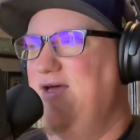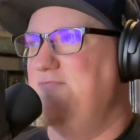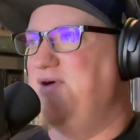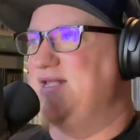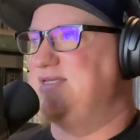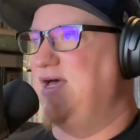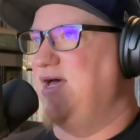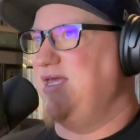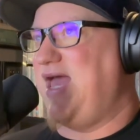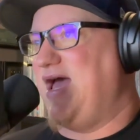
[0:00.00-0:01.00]
But,
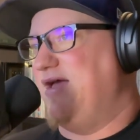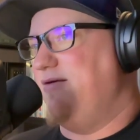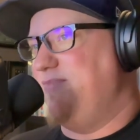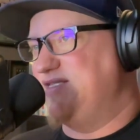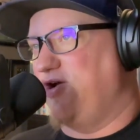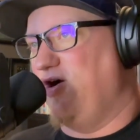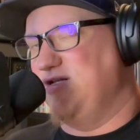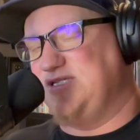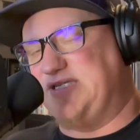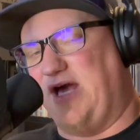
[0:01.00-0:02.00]
yeah, it's a
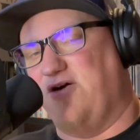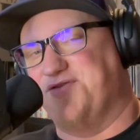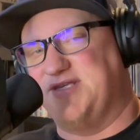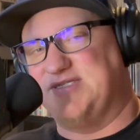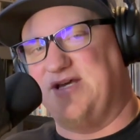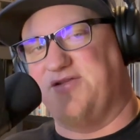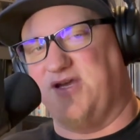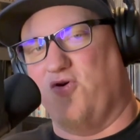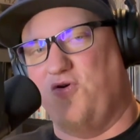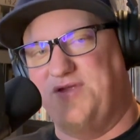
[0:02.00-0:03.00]
hard sell to sell the
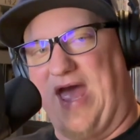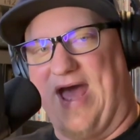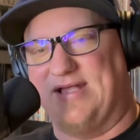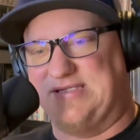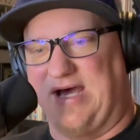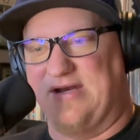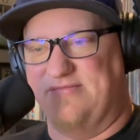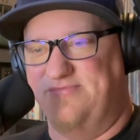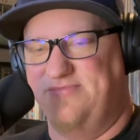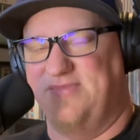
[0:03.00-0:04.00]
old hats on
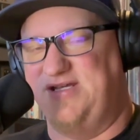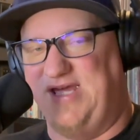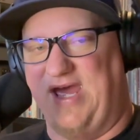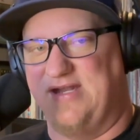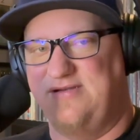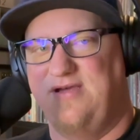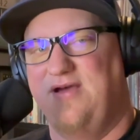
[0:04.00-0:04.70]
them again.